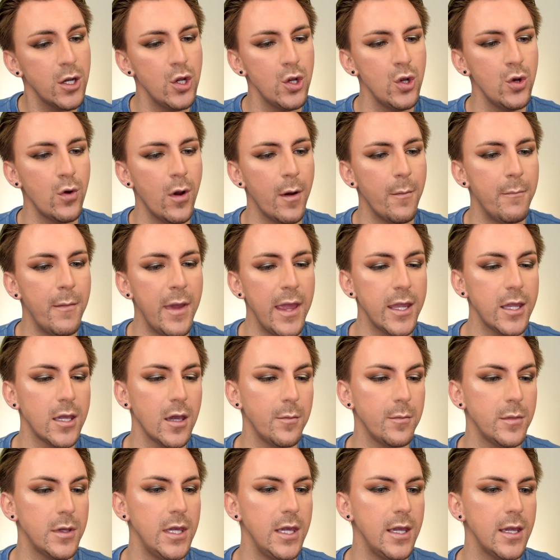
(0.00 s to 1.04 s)
new
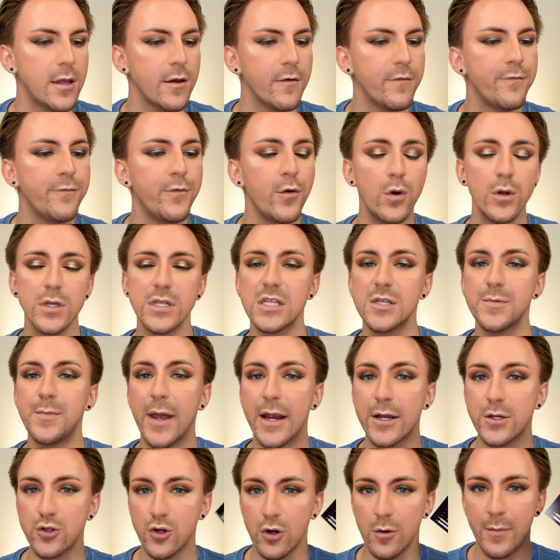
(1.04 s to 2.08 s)
Makeup Geek Full
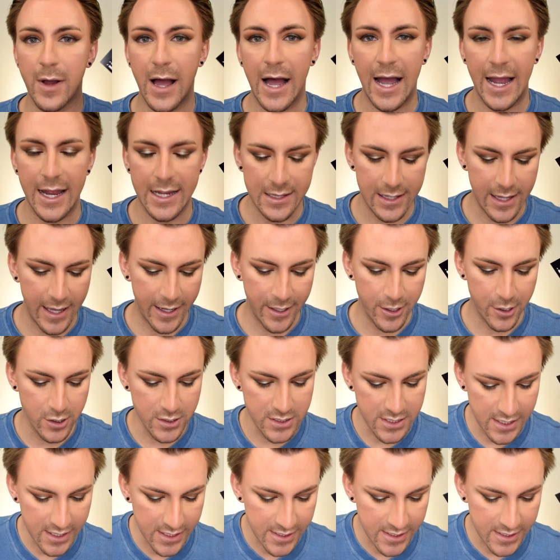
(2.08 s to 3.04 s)
Spectrum Eyeliners.